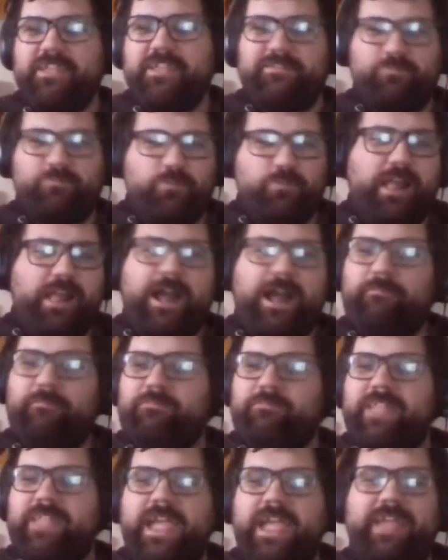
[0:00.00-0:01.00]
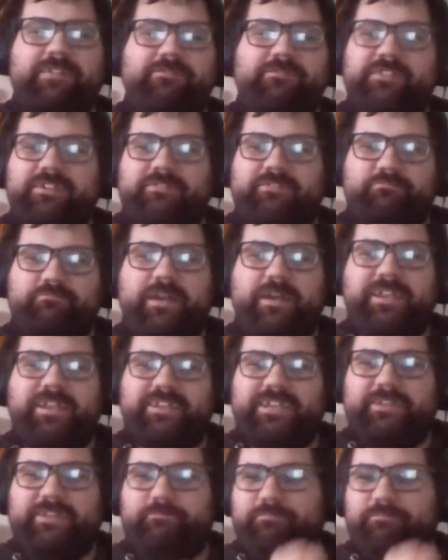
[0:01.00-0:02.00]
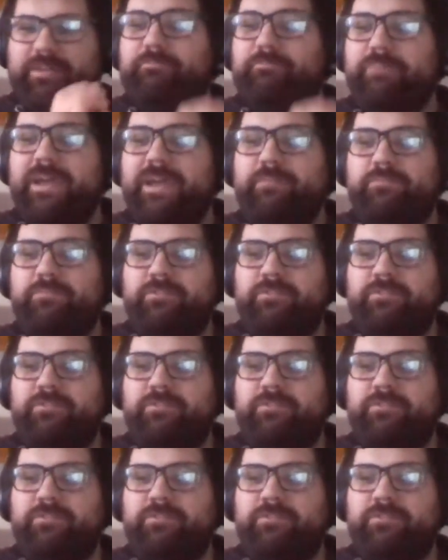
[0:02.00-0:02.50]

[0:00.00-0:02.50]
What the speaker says: But yeah, Ben Bateman